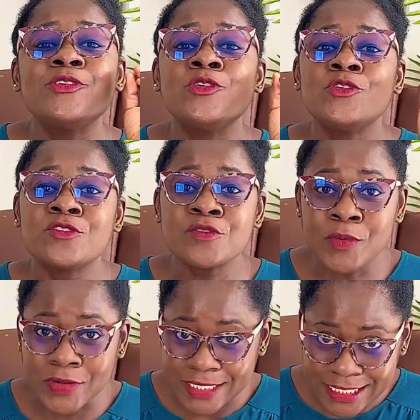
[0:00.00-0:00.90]
You use
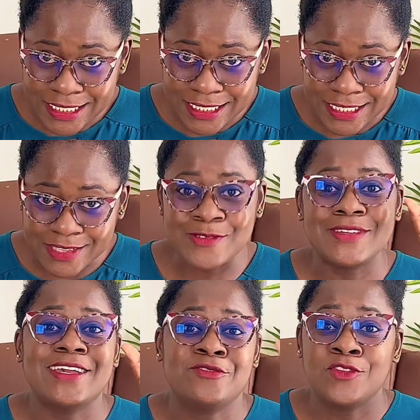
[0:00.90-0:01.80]
money to
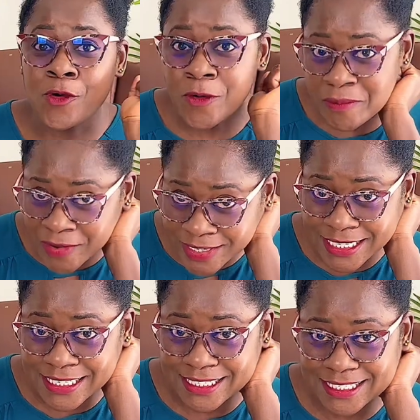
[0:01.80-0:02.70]
get your own
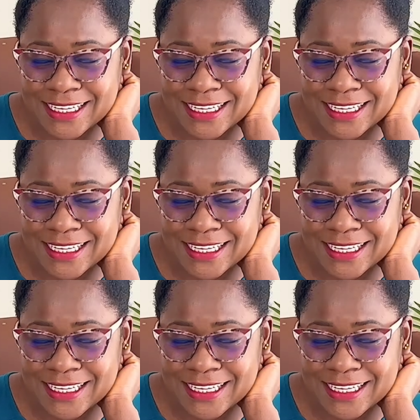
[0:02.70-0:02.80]
money.